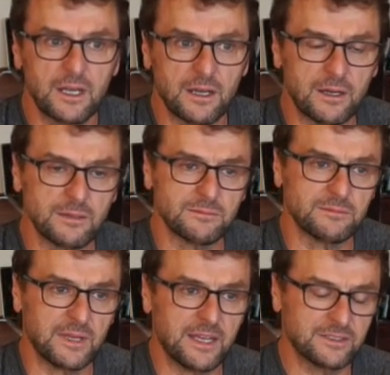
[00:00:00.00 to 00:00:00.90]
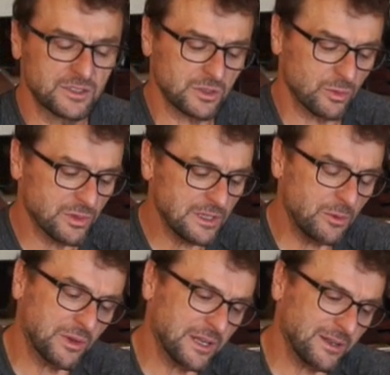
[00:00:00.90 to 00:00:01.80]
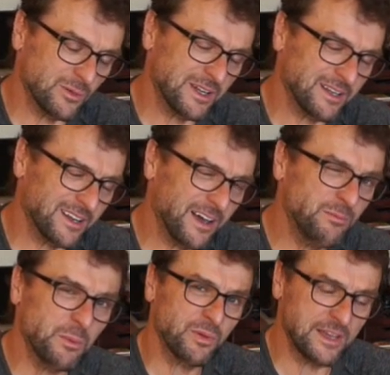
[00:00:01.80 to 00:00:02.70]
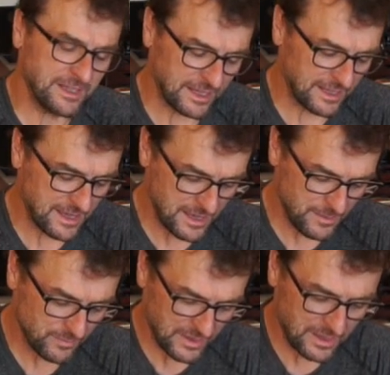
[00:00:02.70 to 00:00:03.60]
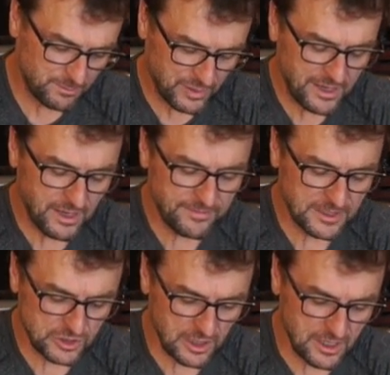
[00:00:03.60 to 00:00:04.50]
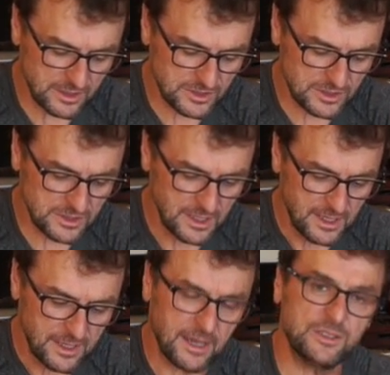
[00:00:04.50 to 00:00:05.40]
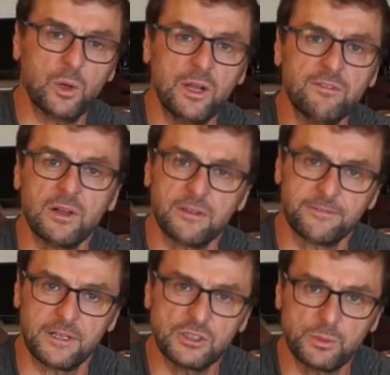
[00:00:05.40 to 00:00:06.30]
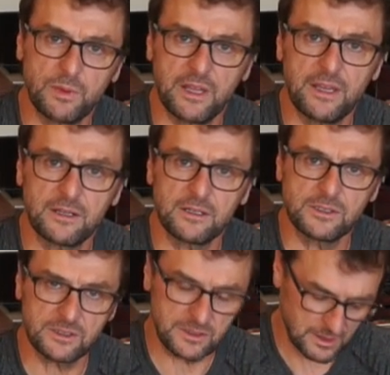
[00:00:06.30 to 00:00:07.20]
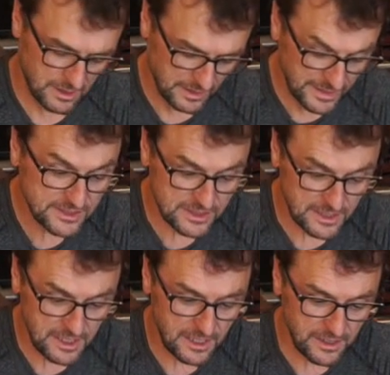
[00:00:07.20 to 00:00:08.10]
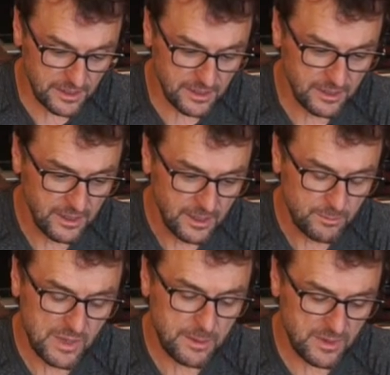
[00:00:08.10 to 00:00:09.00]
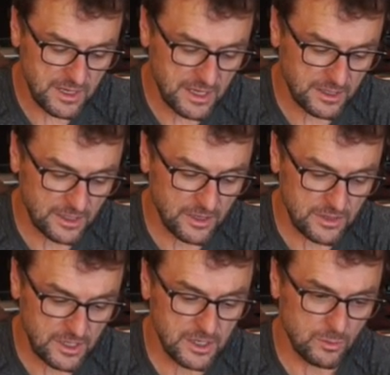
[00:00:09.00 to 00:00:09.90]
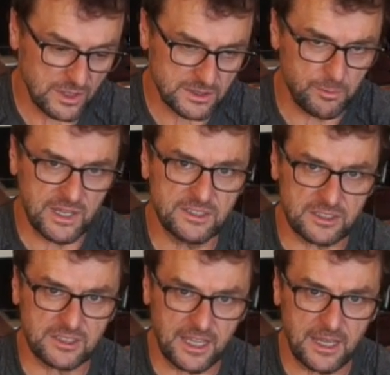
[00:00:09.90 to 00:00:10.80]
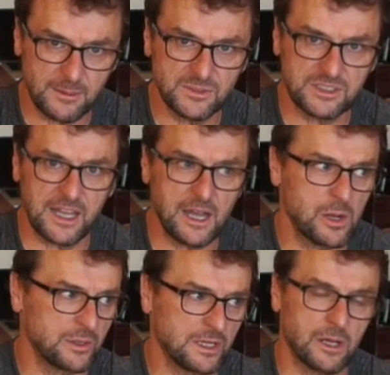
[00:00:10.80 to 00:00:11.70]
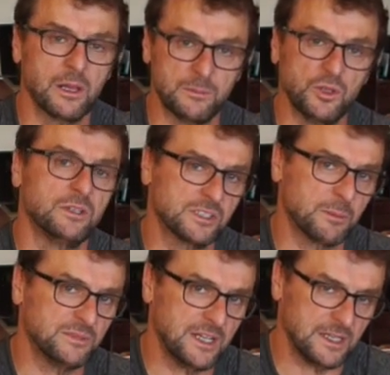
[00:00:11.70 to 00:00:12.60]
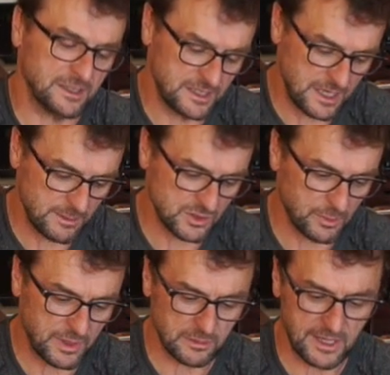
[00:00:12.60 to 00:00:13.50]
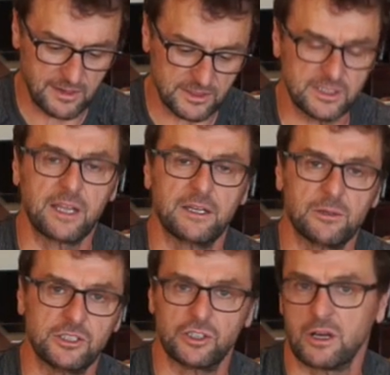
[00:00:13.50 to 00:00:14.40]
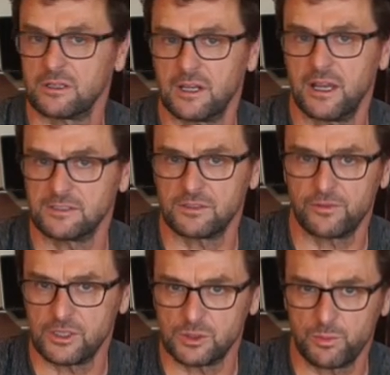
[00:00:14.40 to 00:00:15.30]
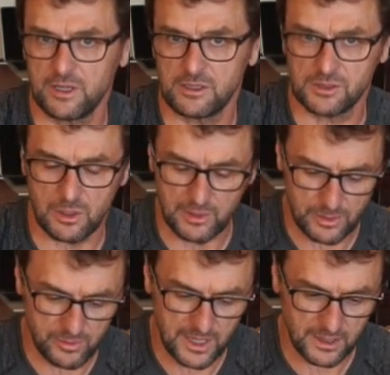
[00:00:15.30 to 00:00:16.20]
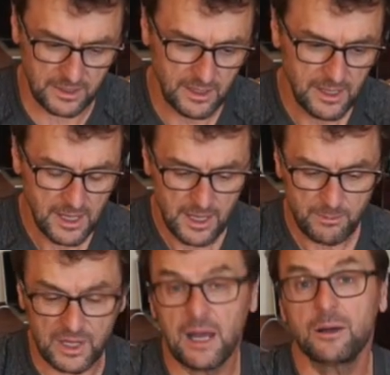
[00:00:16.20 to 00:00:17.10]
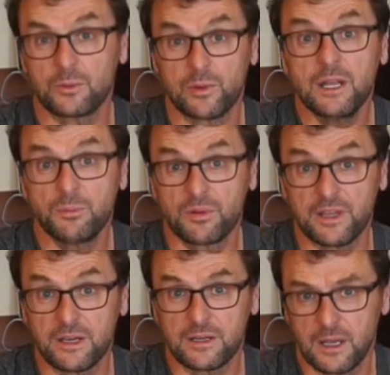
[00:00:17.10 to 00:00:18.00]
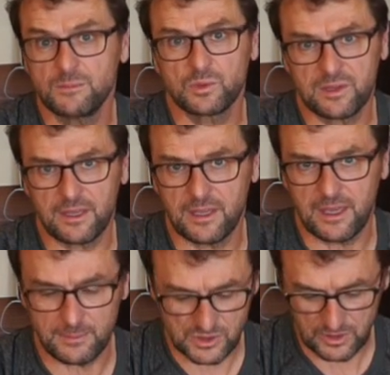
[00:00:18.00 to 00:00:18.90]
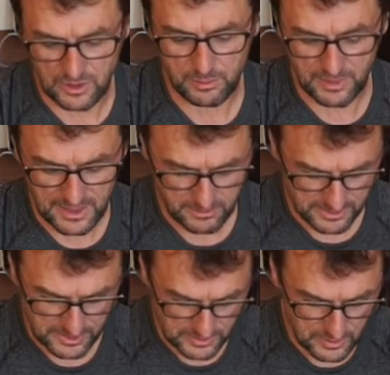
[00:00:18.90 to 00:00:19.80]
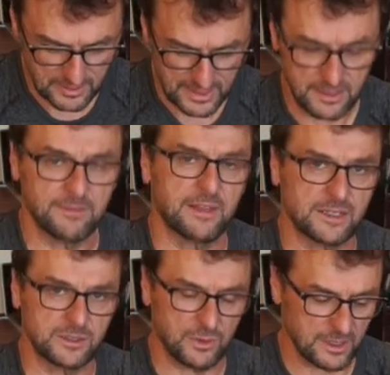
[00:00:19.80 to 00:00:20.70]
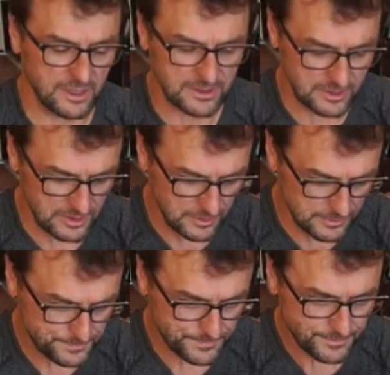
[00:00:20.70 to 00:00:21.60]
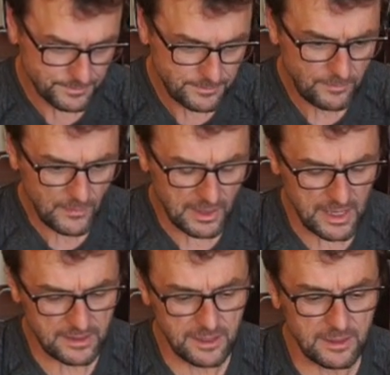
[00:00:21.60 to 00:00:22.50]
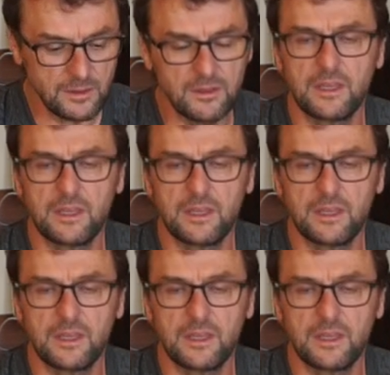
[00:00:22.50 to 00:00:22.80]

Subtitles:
and so really when I've playing the game, I play off the charts. I don't have all the fringe players listed here. Maybe in another year, once the basics game's down and all I'm doing is updating teams, I'll be able to have a secondary chart that has the fringe players already rated. But how to rate a player comes with the game, so you'll be able to do that if that's what you like to do. And then the other